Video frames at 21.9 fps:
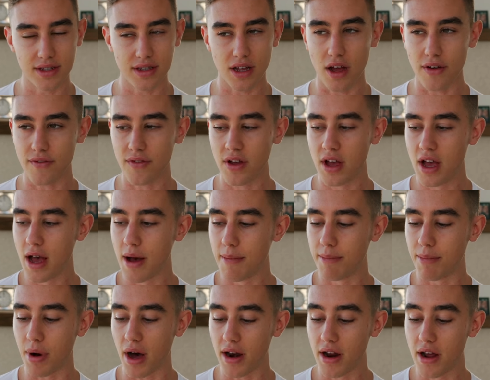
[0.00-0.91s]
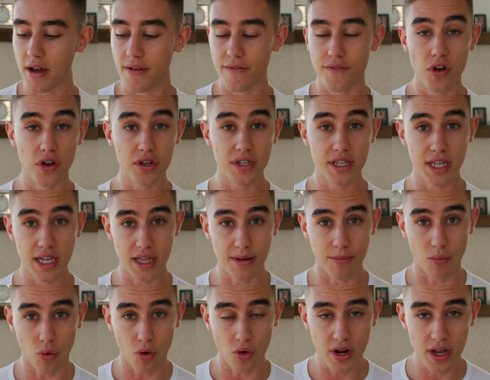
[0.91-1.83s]
stuff. But first thing in
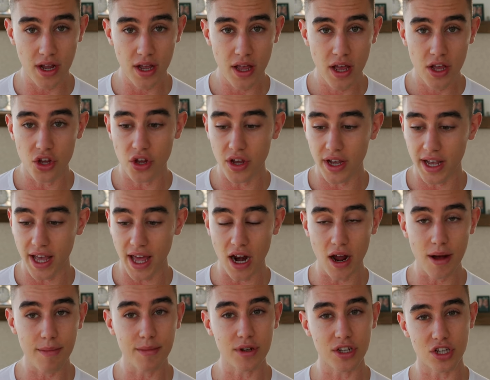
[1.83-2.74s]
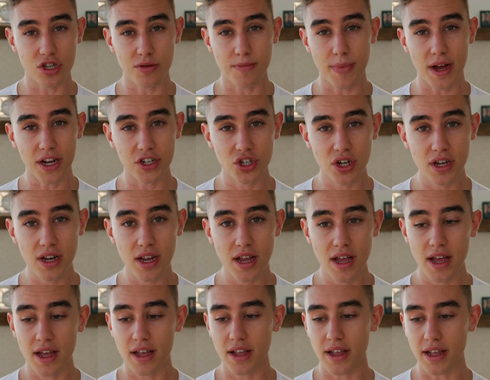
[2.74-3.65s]
the morning, you get up, you smash it,
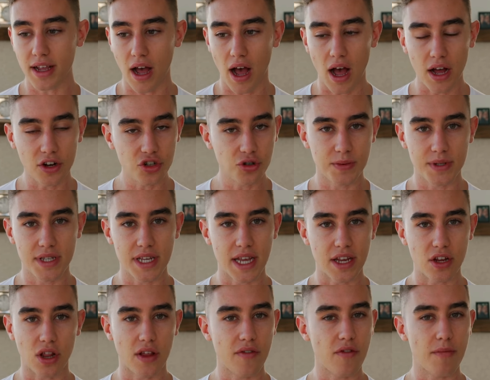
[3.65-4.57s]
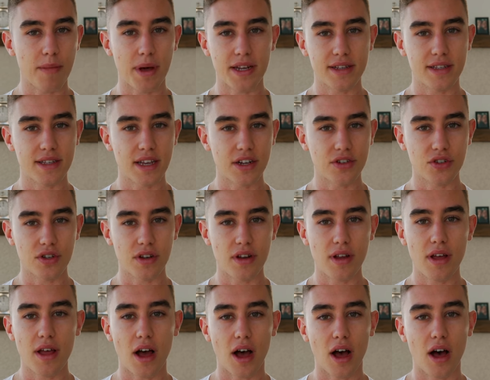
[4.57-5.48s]
100% you'll have a better session.
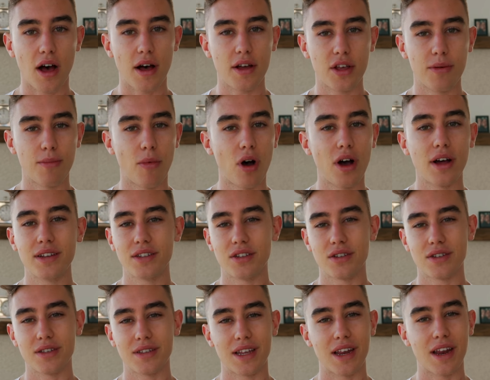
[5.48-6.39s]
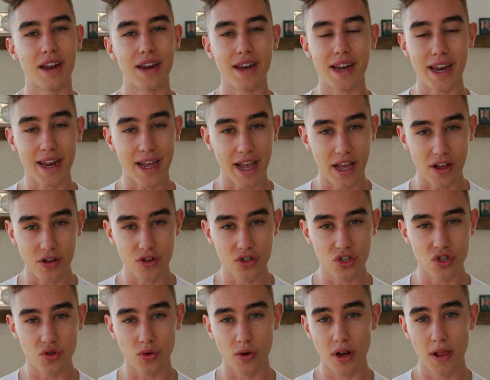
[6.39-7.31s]
You might, you know, need to get
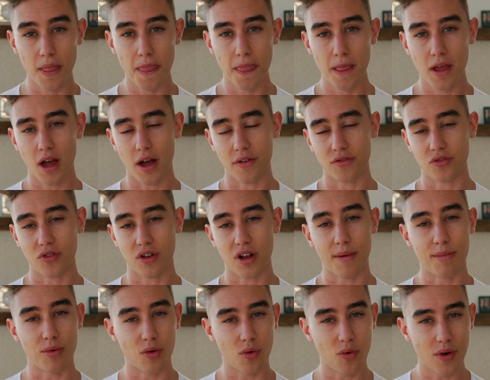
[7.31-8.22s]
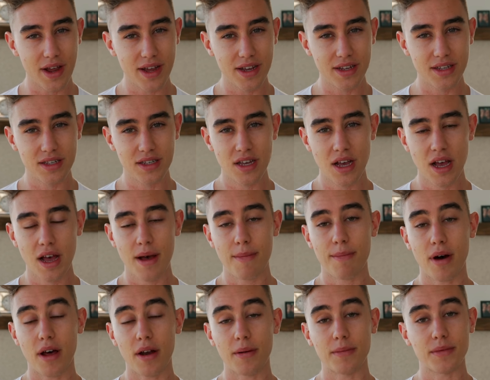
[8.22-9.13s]
used to it up to a couple of weeks,
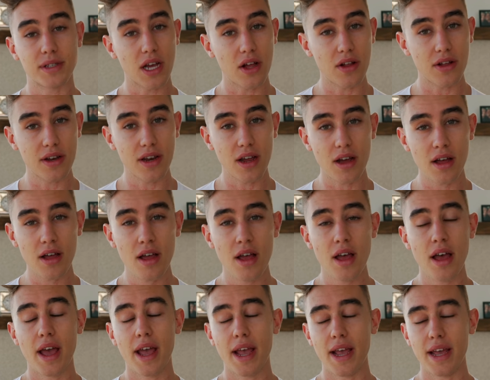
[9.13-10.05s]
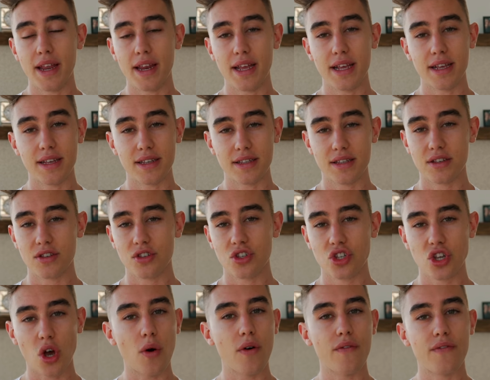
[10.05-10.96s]
but I'm telling you, it is
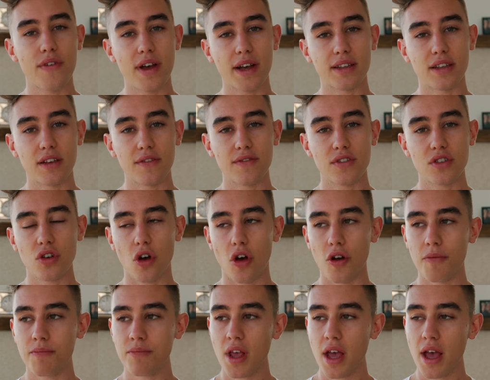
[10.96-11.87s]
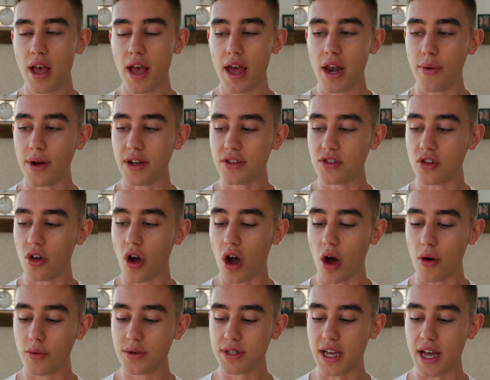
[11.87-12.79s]
so effective. So anyway, so
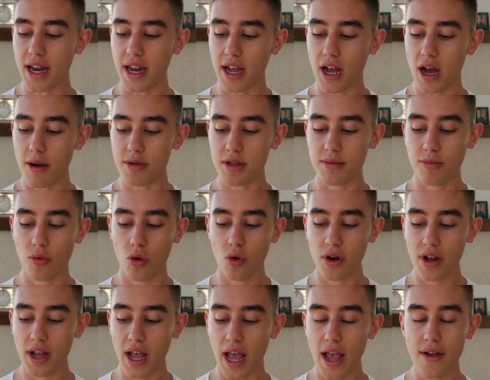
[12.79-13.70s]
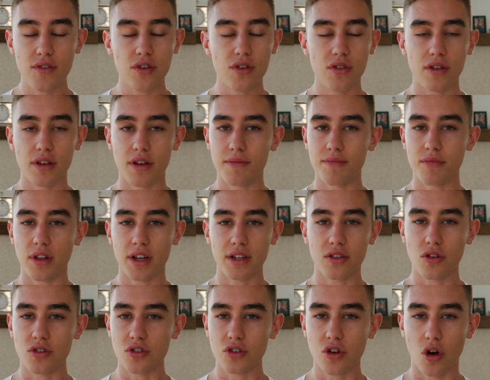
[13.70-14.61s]
I was getting up in the morning, even on the
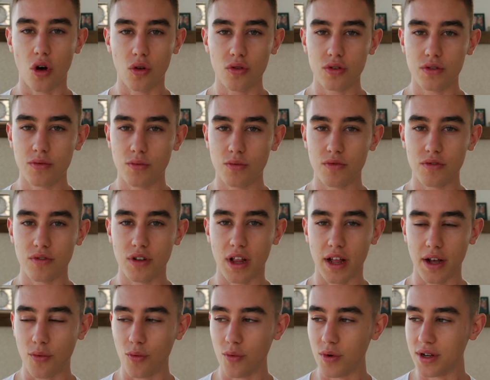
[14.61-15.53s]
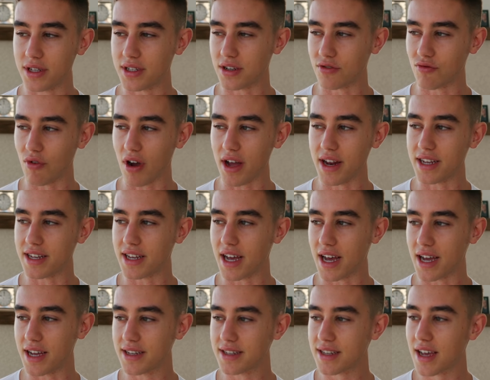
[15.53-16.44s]
like those cold, like winter rainy
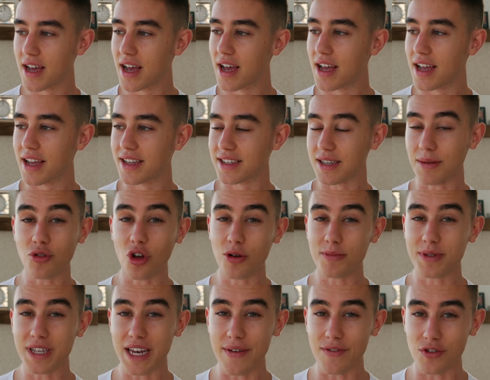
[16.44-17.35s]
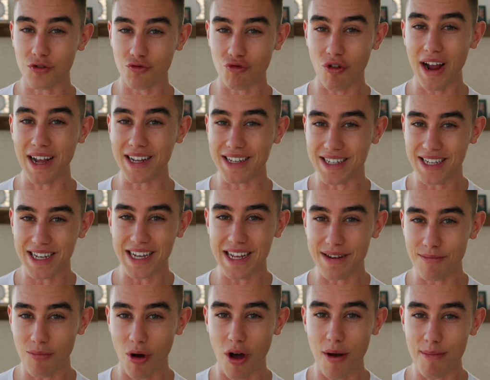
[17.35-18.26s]
days, sometimes it even rained
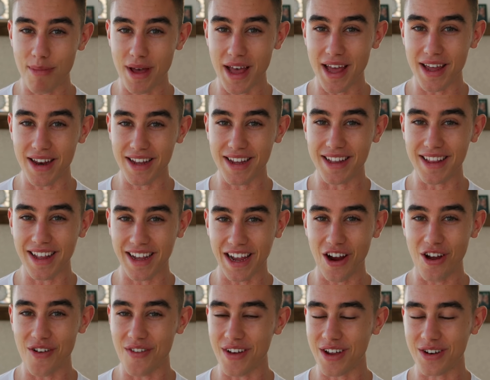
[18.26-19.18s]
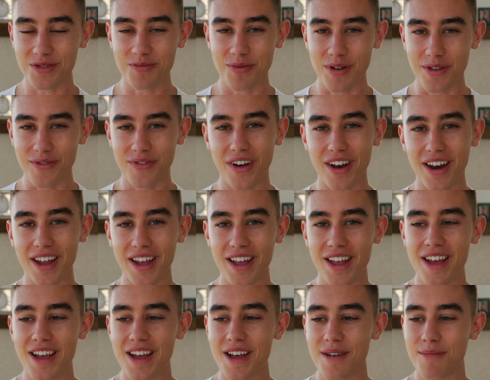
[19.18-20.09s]
in my bed in the caravan. It's pretty funny,
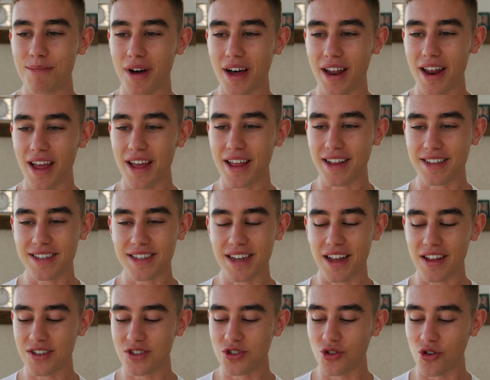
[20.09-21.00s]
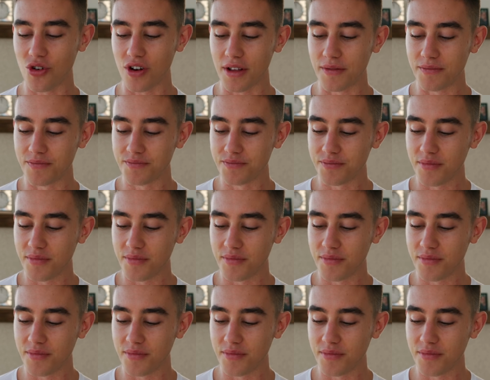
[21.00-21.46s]
but that's another story.